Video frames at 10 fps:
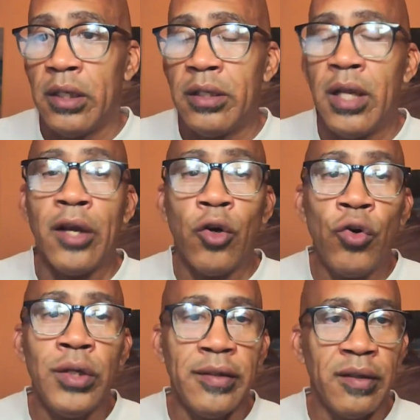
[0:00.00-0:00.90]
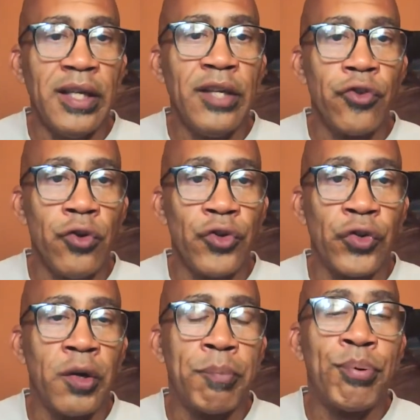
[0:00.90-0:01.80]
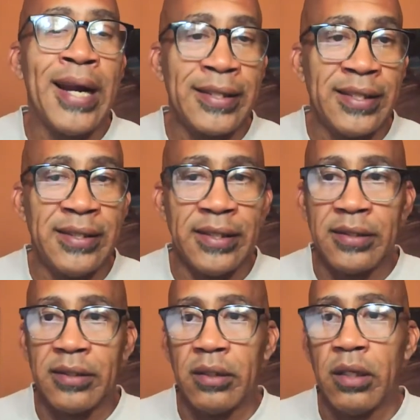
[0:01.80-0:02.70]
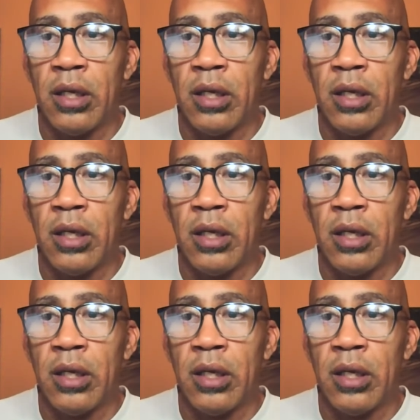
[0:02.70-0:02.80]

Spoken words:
not only to introduce you to the practices